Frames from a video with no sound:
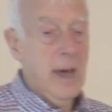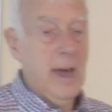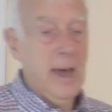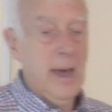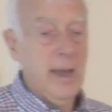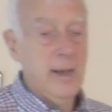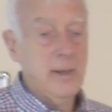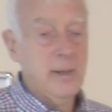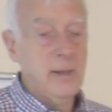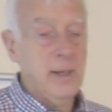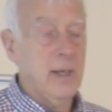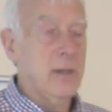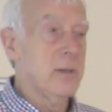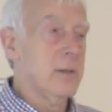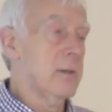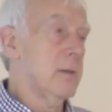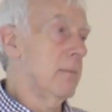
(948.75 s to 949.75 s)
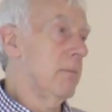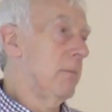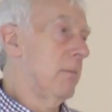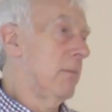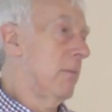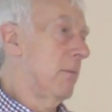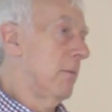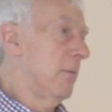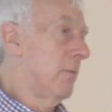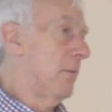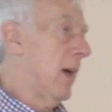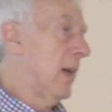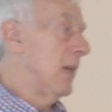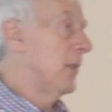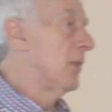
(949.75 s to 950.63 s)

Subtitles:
And it's fairly